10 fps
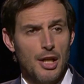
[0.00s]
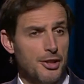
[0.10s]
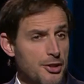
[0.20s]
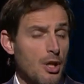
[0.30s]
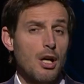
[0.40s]

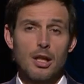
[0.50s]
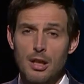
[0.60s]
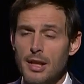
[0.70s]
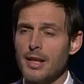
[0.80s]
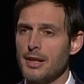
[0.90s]
These are
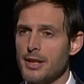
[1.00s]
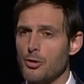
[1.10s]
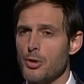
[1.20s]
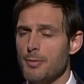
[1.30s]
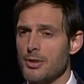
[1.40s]
clearly
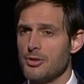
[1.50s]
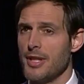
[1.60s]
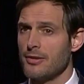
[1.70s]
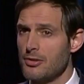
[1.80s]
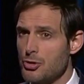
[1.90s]
agreements
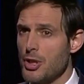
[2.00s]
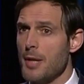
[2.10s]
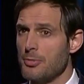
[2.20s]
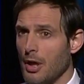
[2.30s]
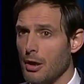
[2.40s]
that
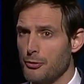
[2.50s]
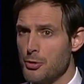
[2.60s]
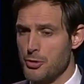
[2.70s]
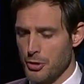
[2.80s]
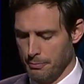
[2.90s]
shaped our
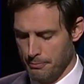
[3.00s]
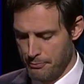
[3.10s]
future.